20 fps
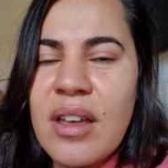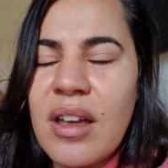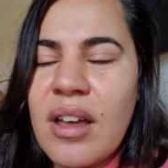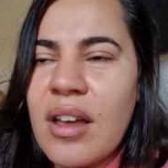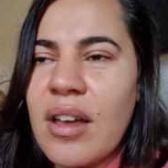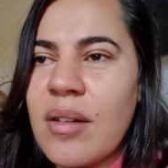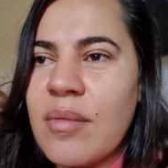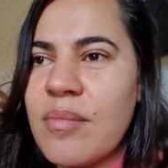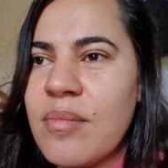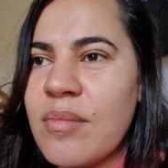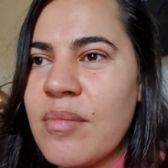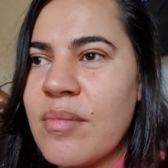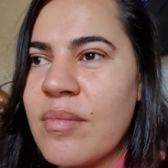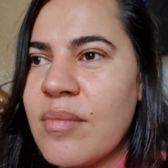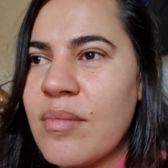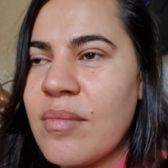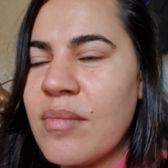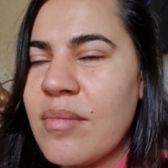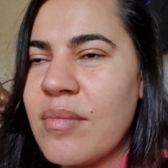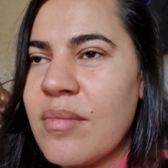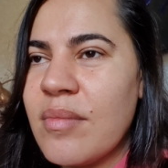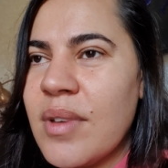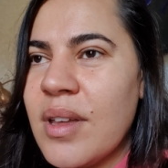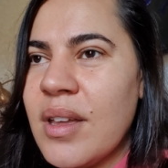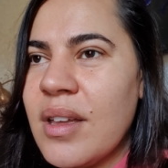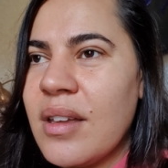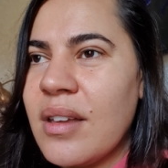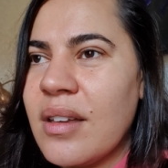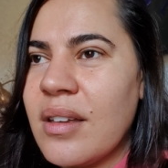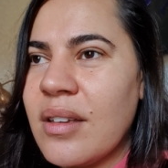um,
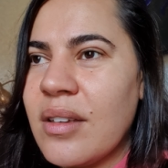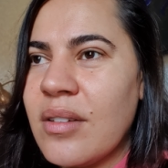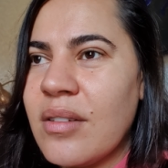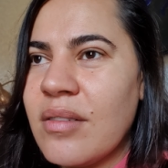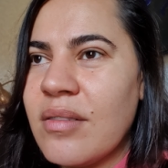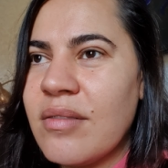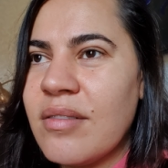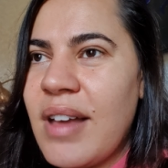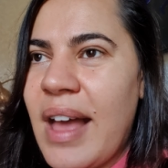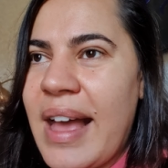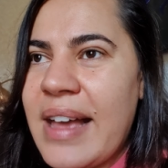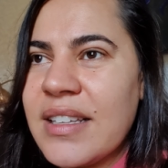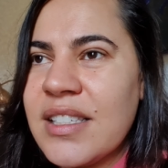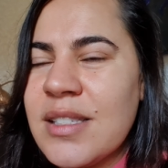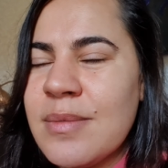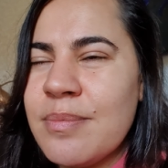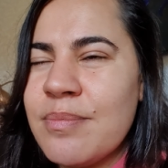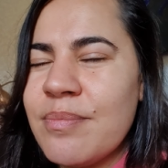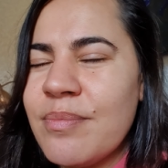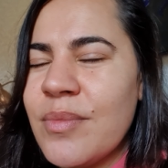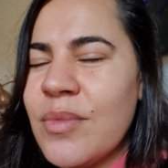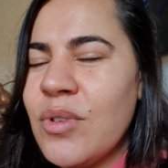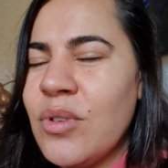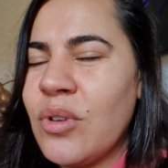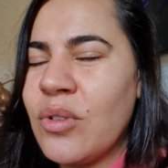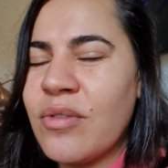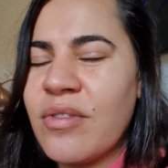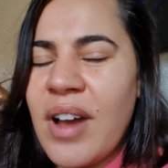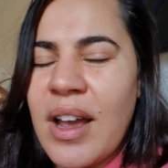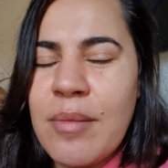as you
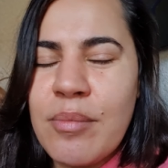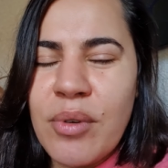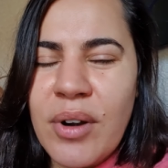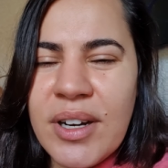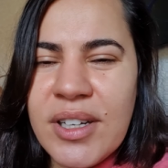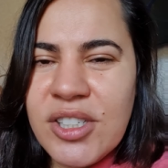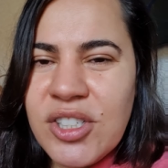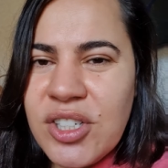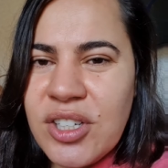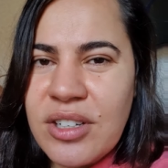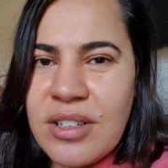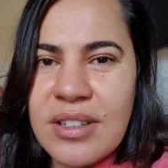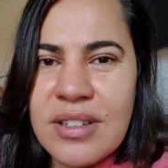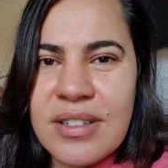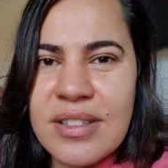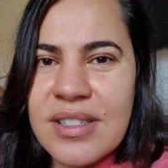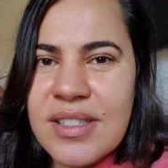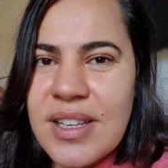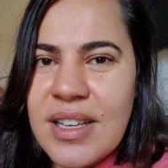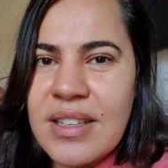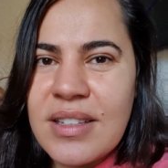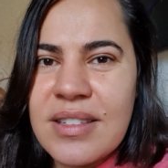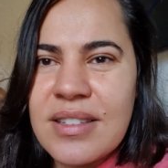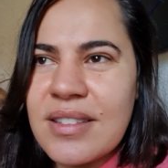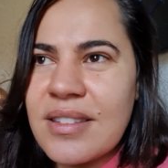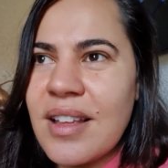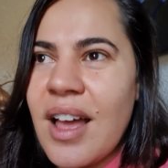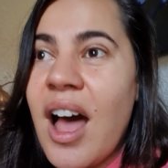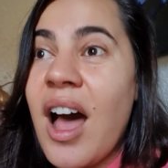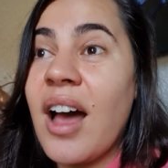know vibrations
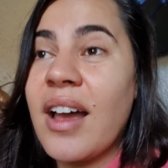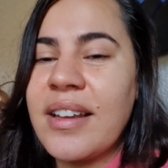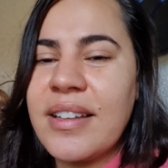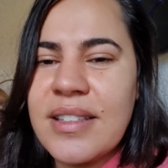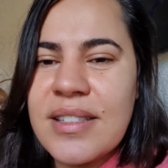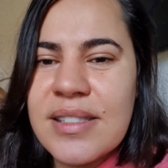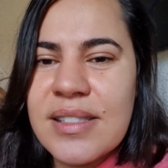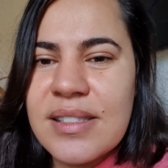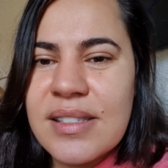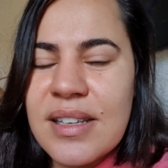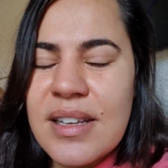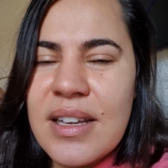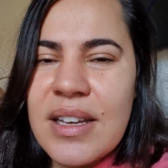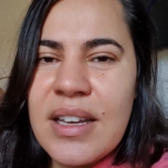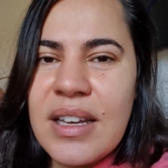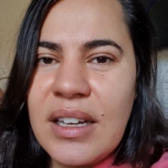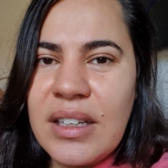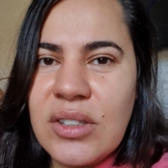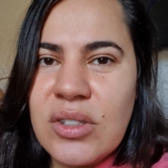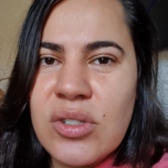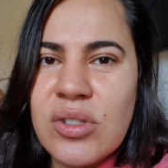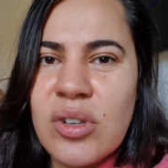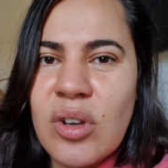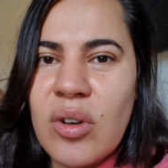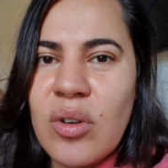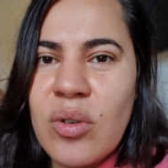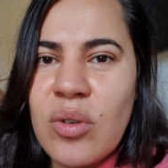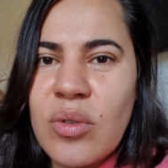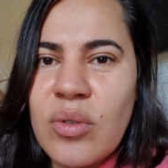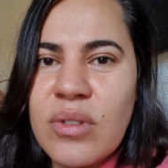and heights, and
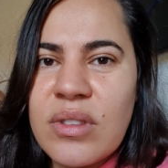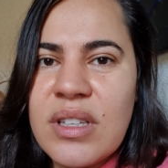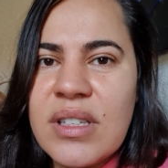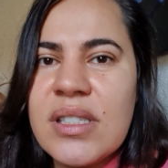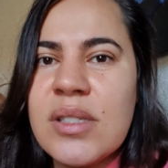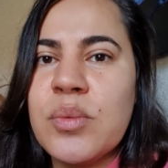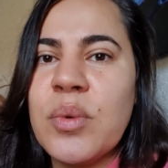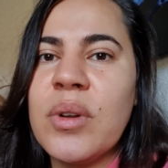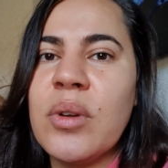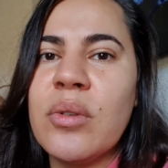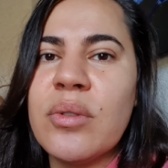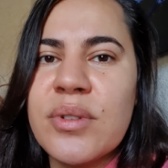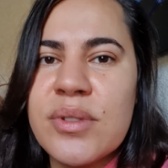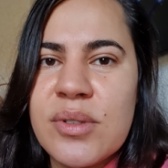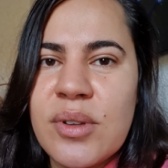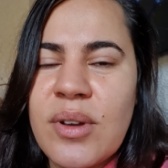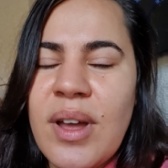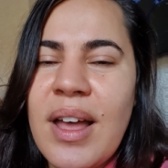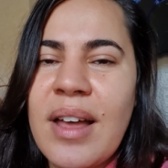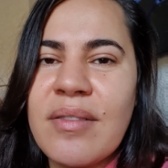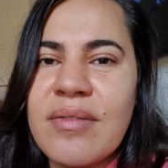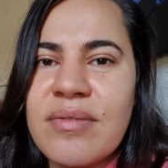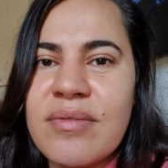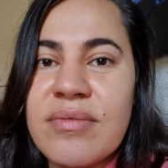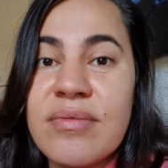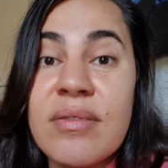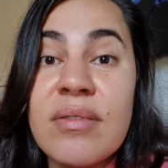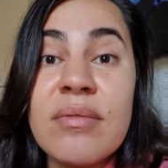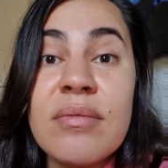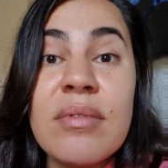so this will also
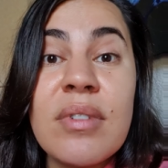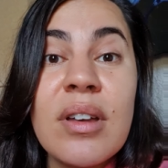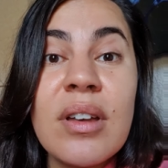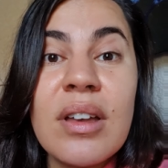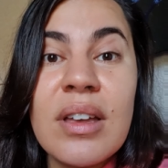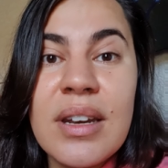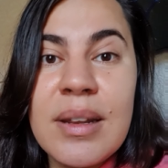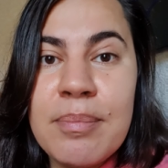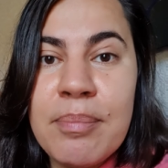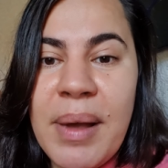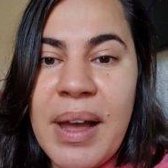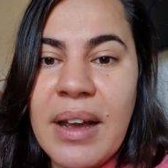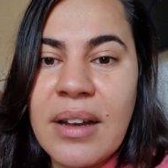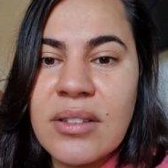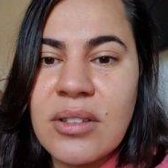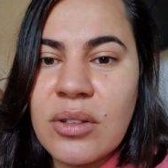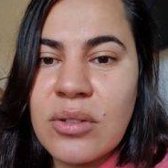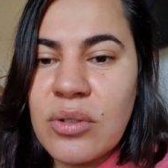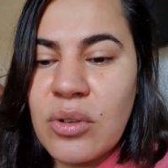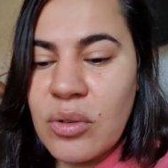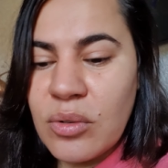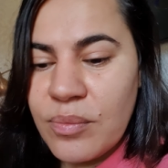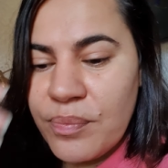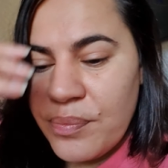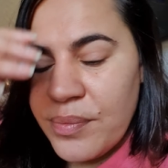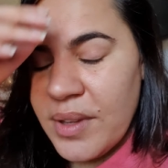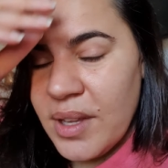have an impact on you.